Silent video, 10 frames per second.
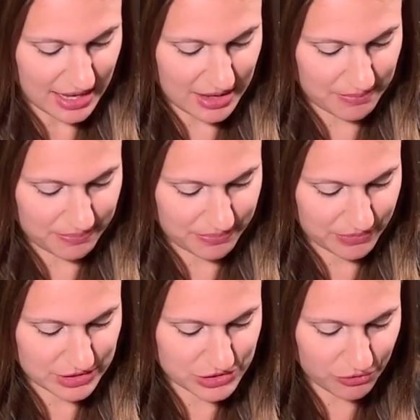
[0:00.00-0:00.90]

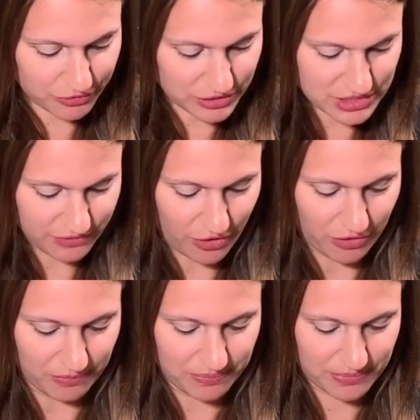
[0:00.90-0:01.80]
So first of
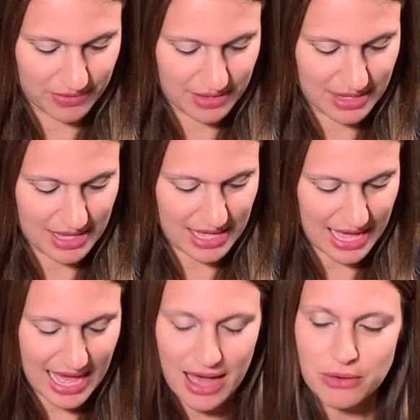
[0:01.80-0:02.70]
all,
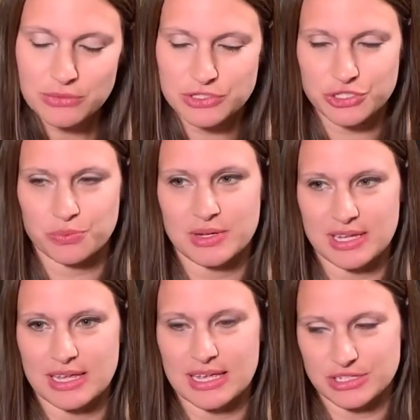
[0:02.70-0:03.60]
how should
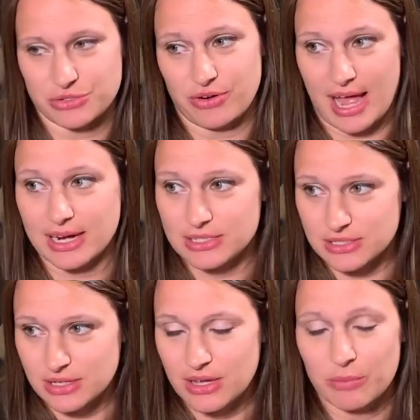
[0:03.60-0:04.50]
we interact?